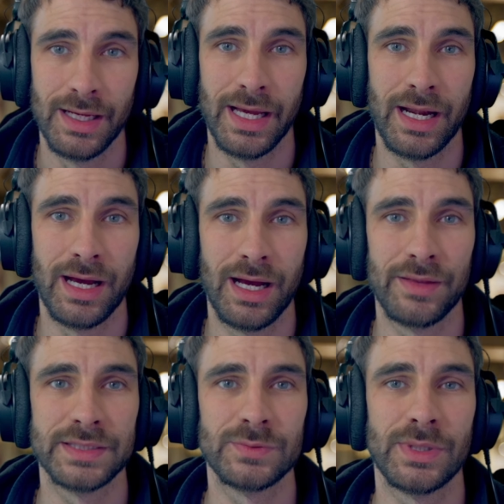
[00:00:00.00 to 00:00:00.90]

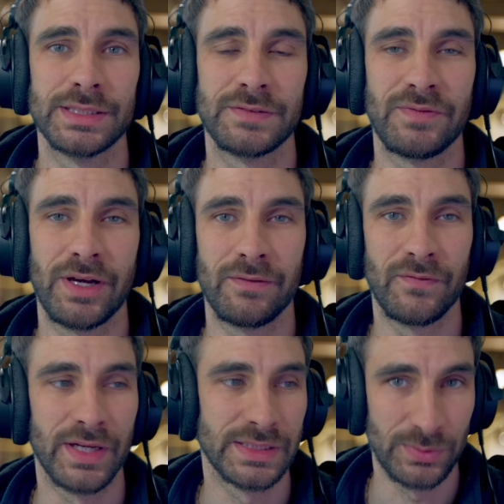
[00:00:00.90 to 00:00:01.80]
And this one I just found
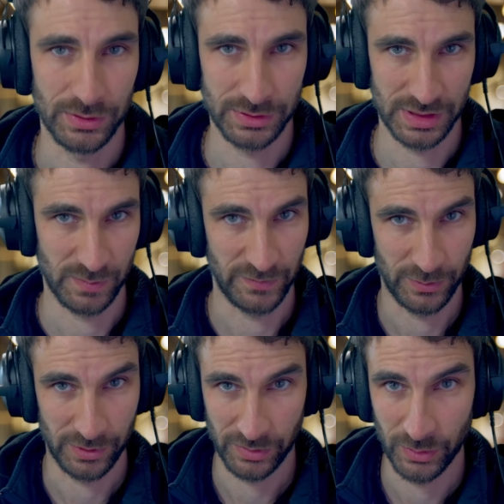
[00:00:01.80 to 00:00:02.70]
on Facebook just
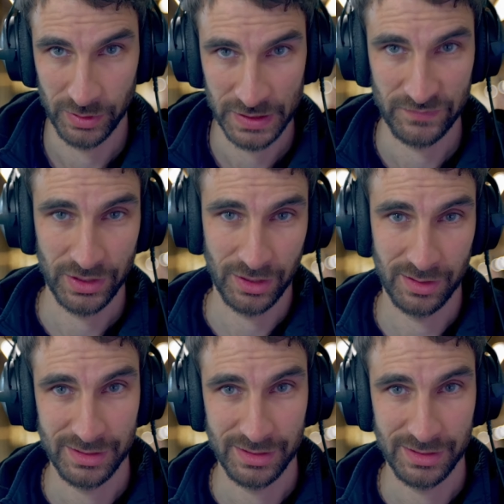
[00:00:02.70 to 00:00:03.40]
before I recorded this video.